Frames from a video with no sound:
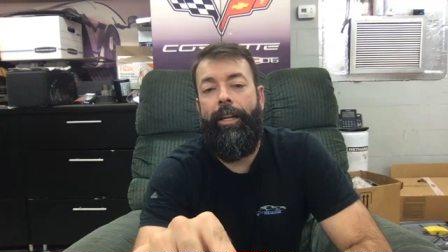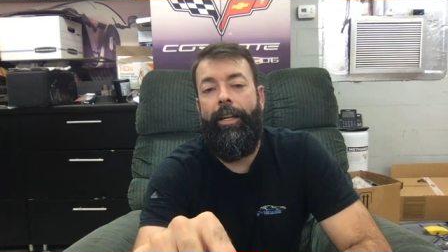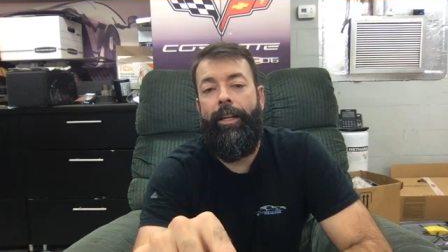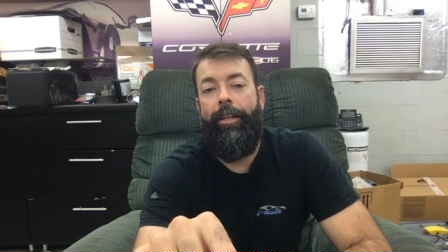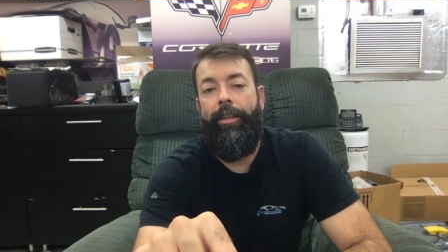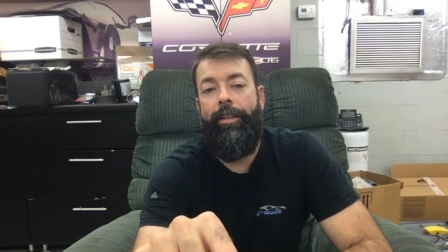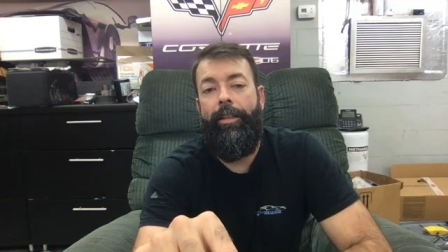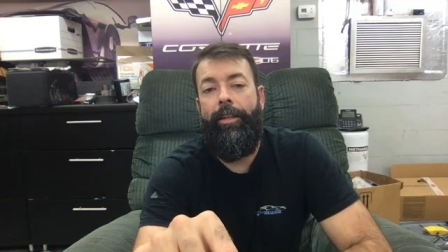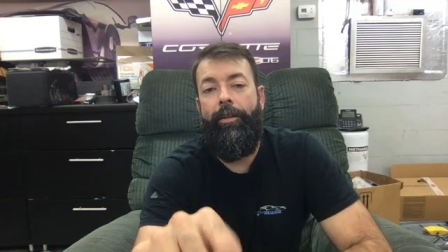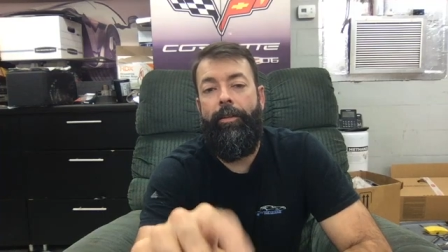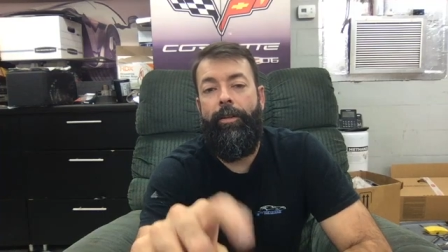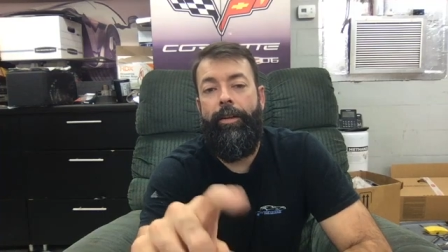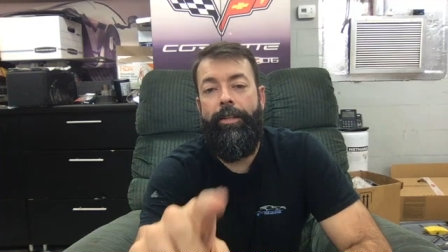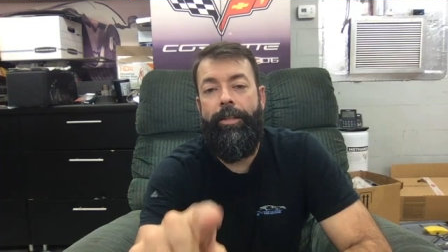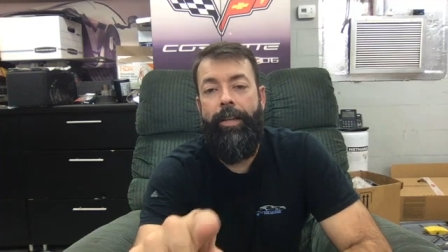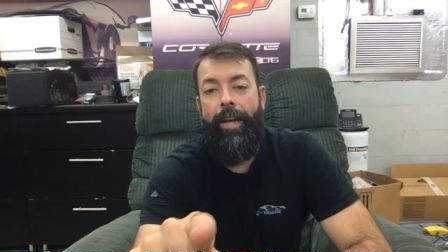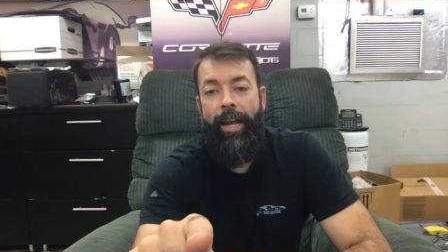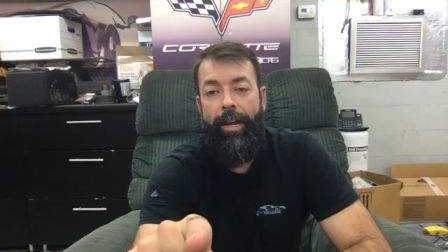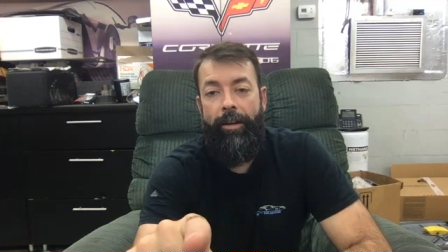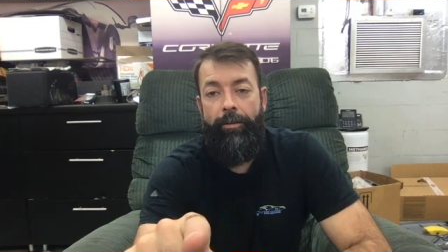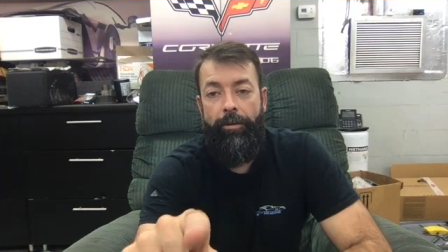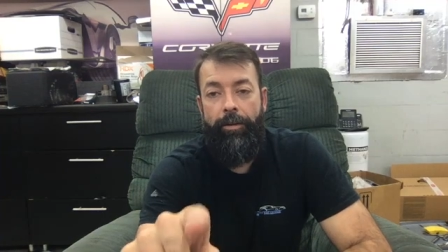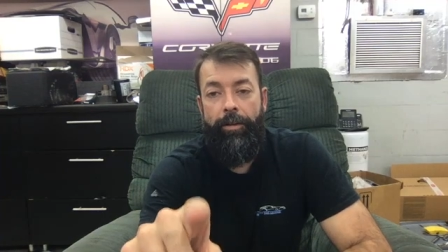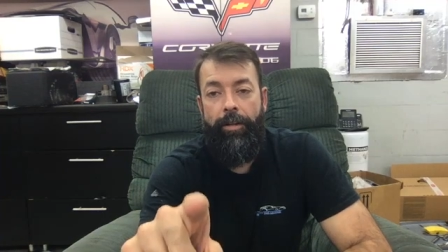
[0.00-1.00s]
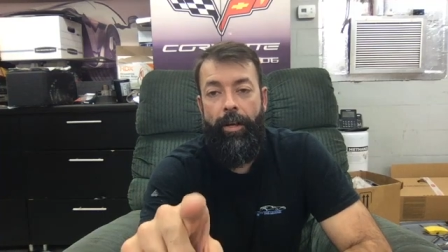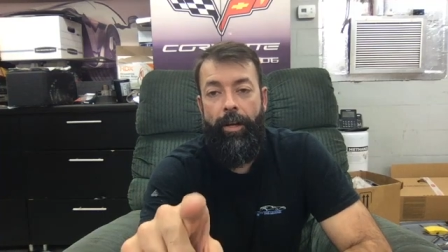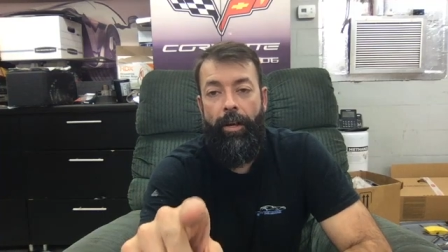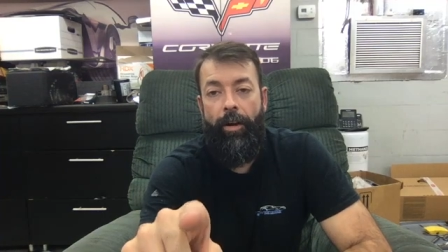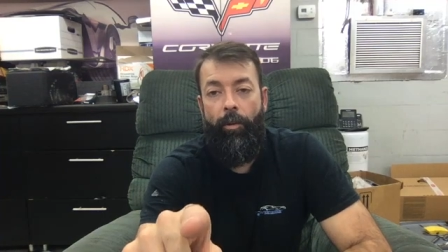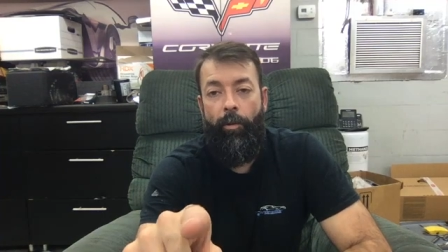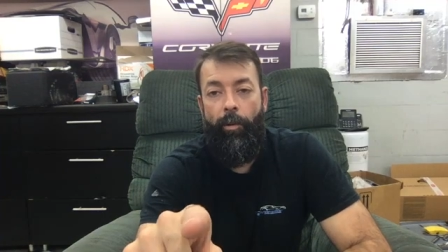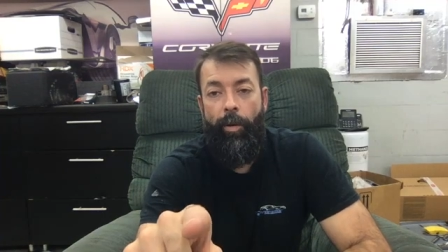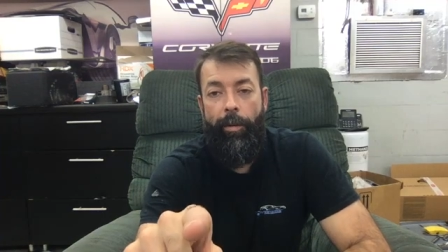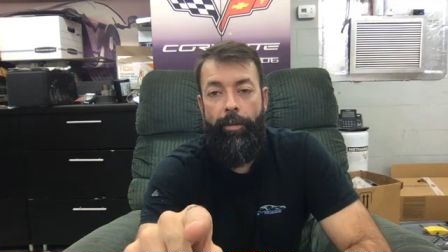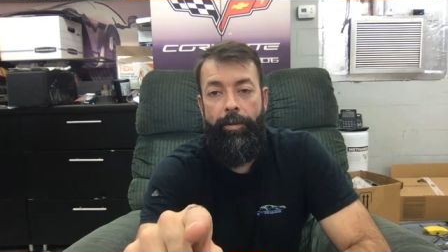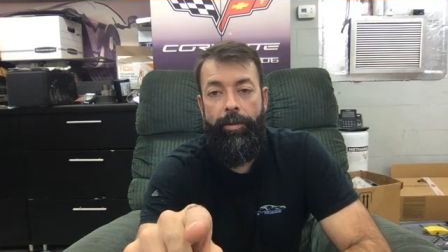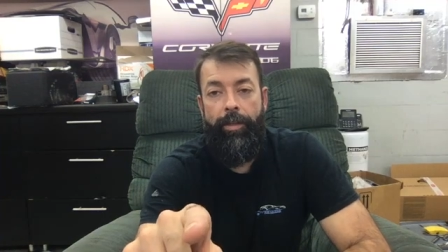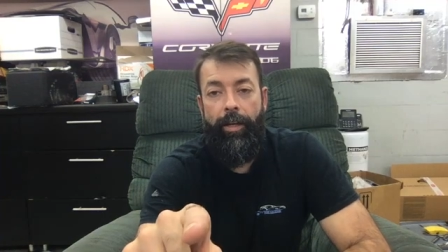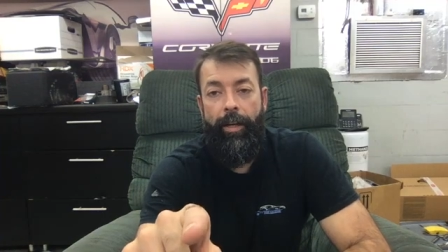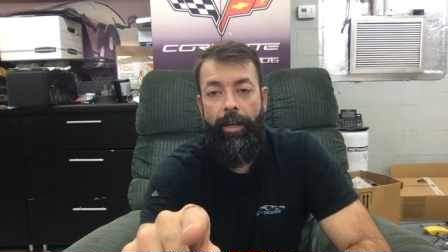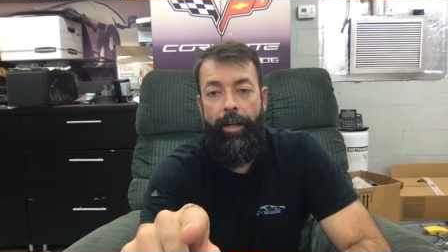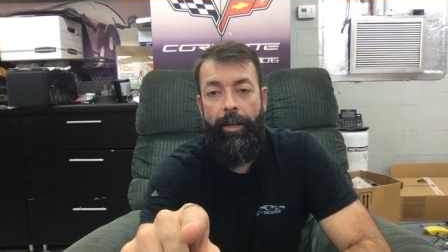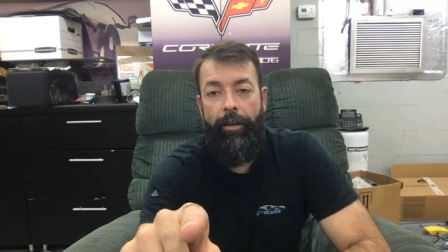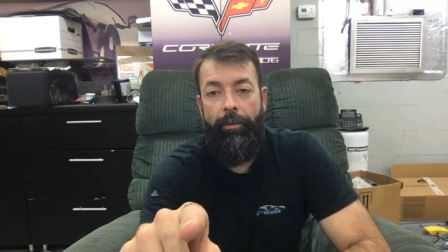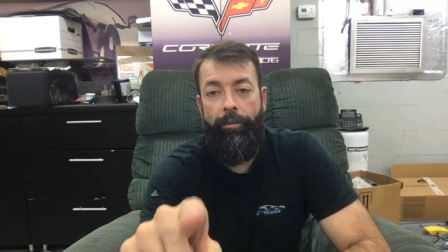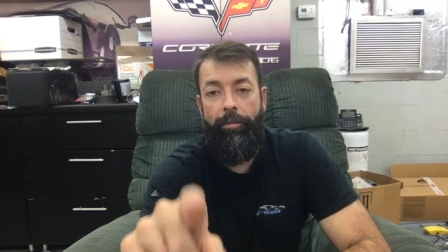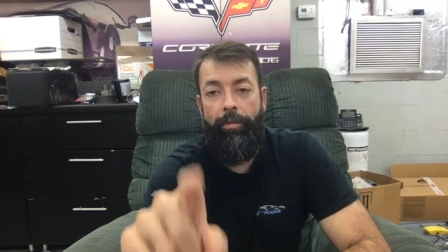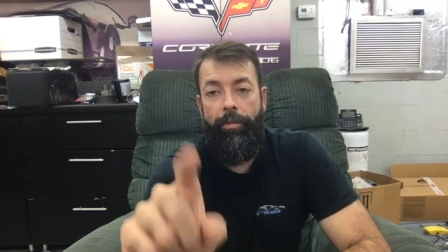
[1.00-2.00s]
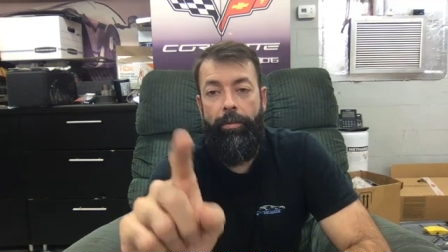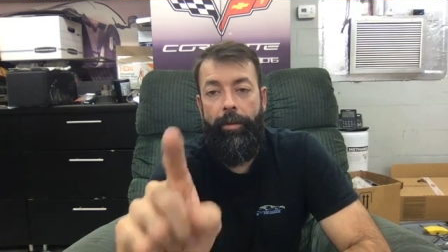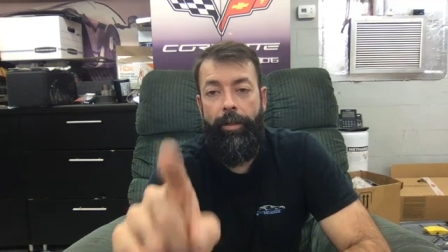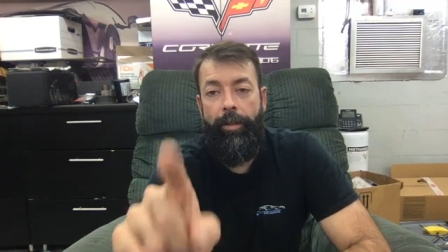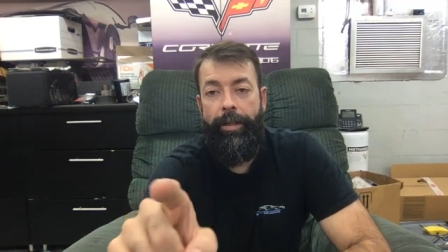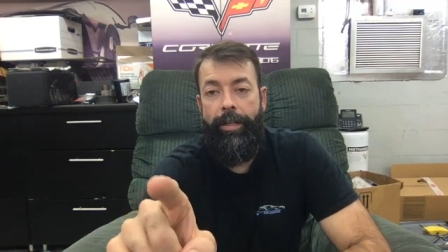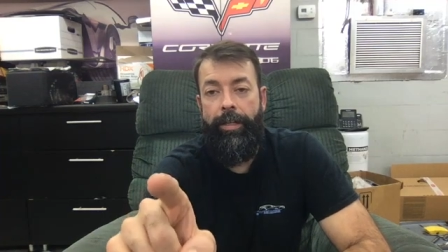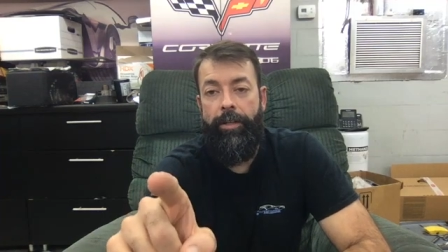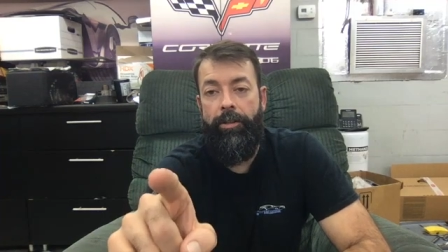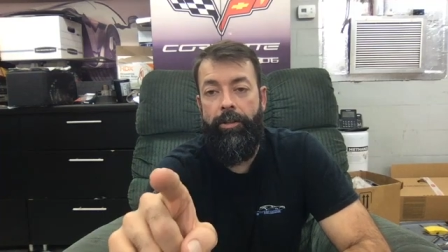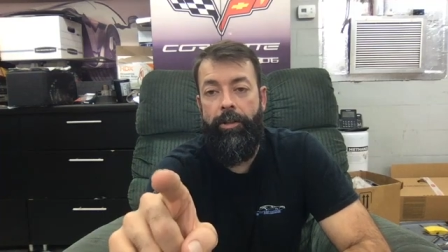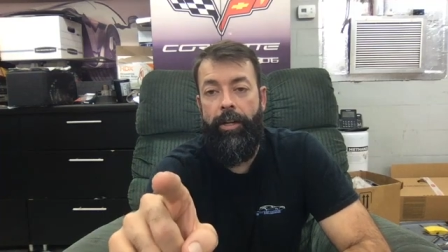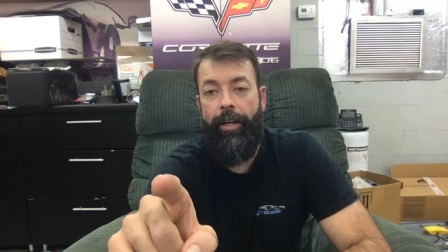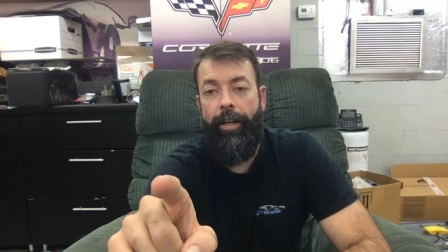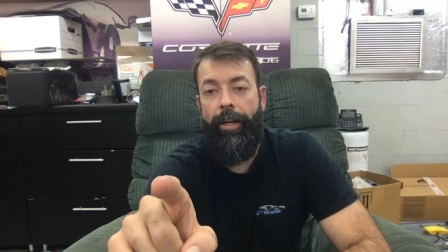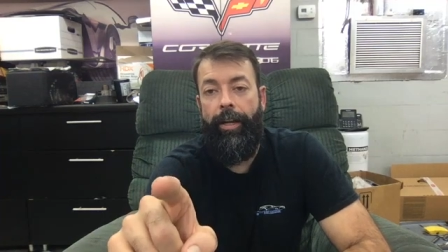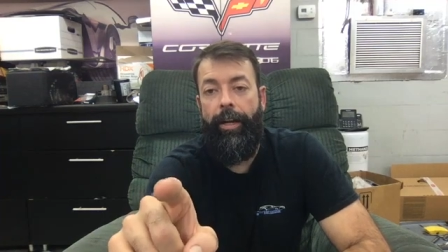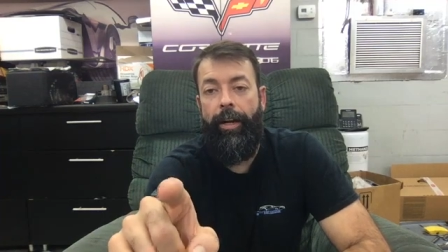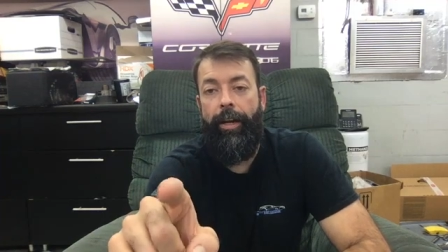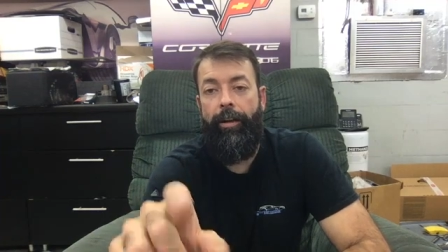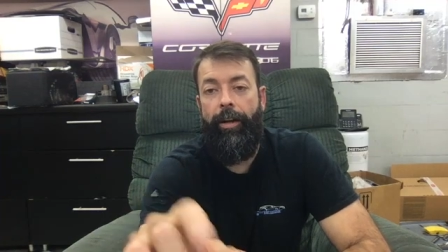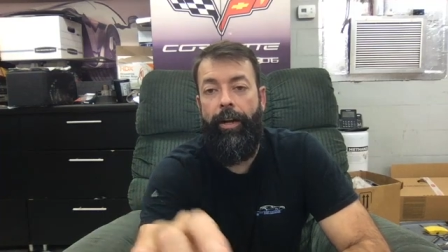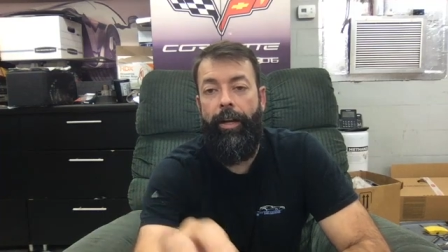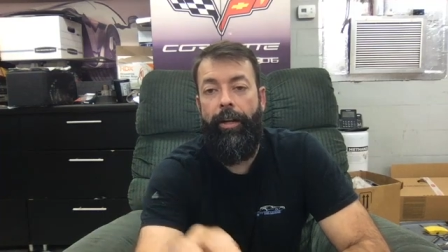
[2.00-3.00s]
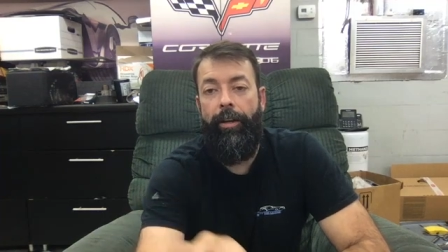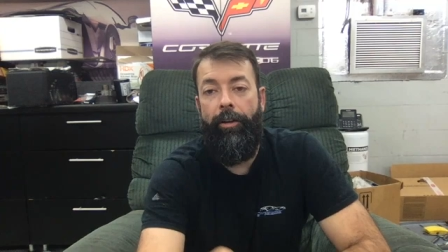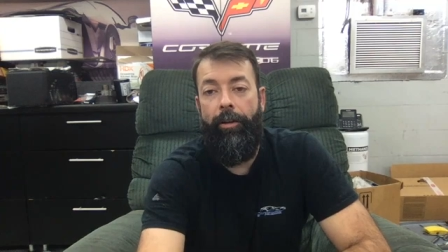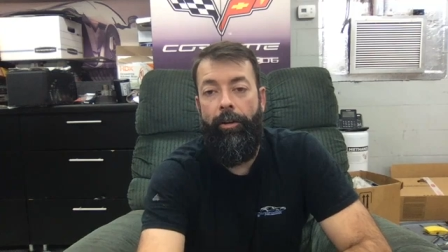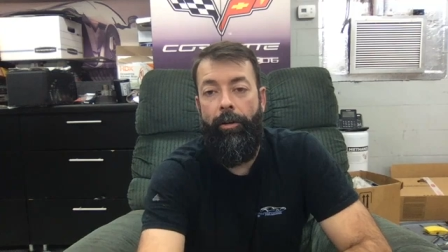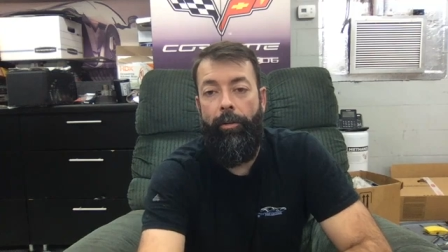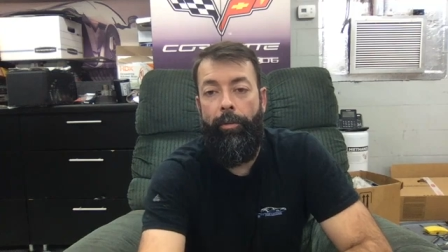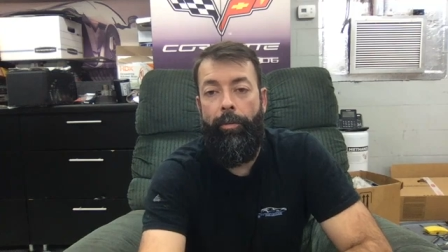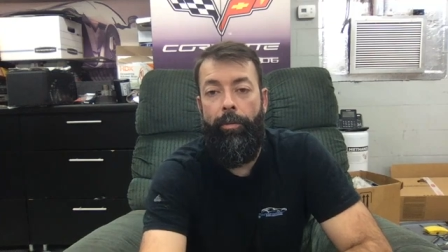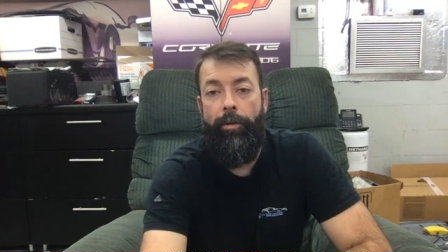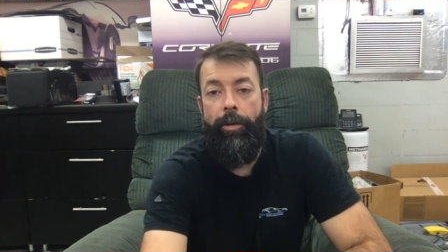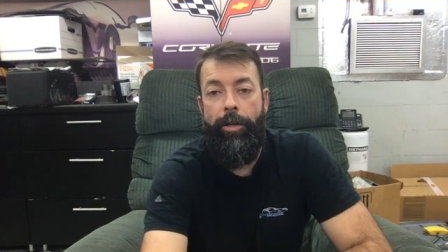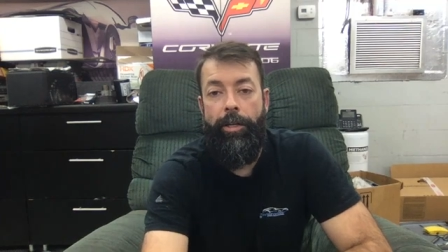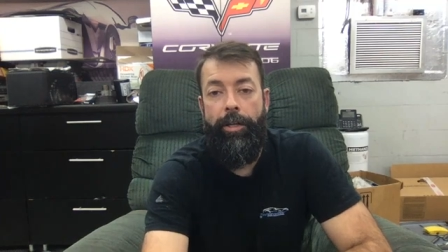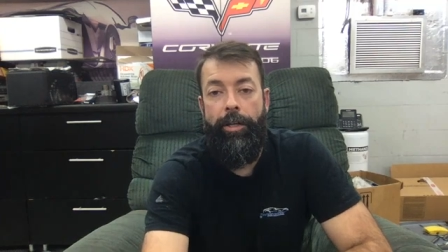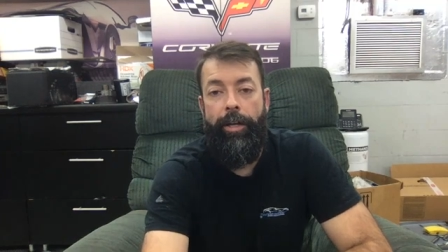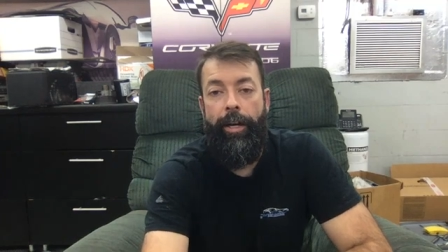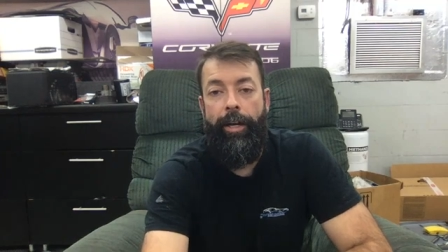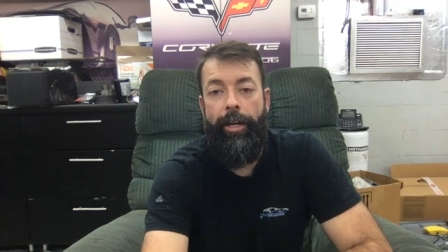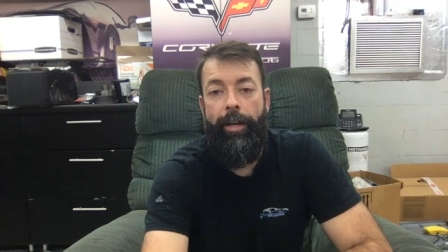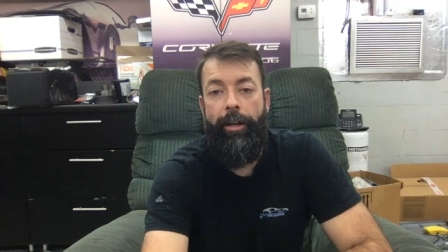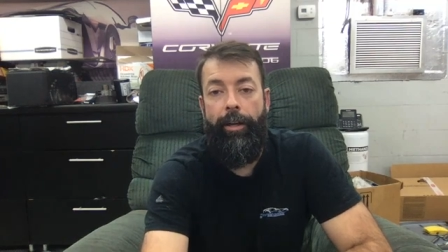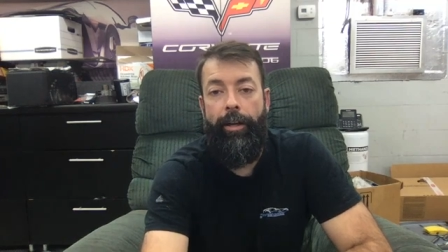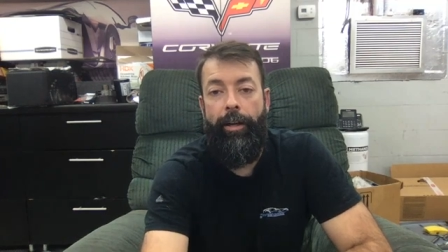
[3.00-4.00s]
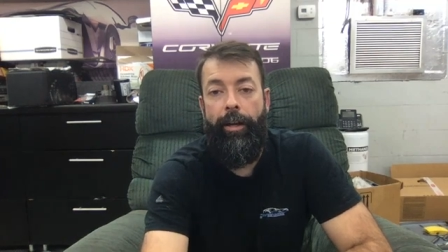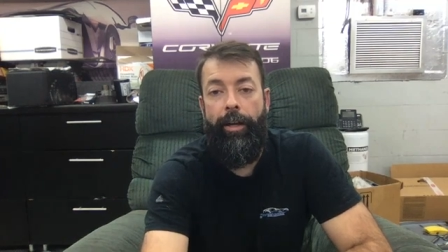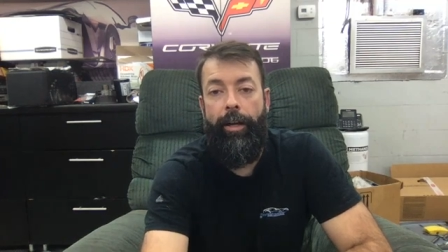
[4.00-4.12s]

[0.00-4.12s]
there is an address on our website. Please check it out. I do appreciate it.